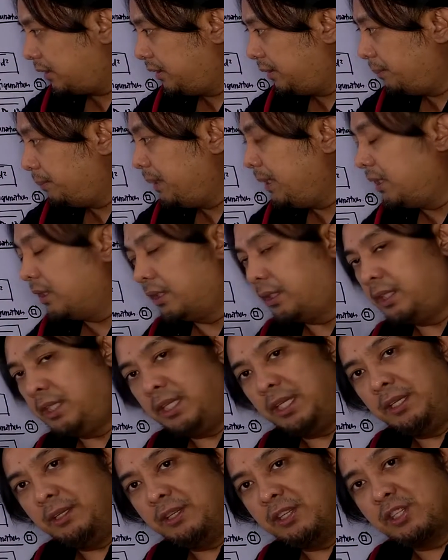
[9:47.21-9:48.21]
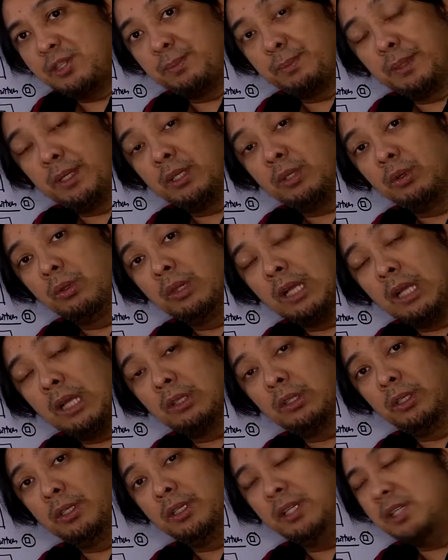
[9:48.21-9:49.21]
the bigger D is per
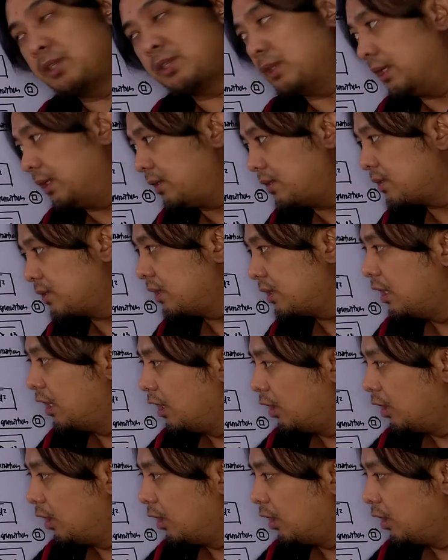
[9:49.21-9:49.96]
conductor distance,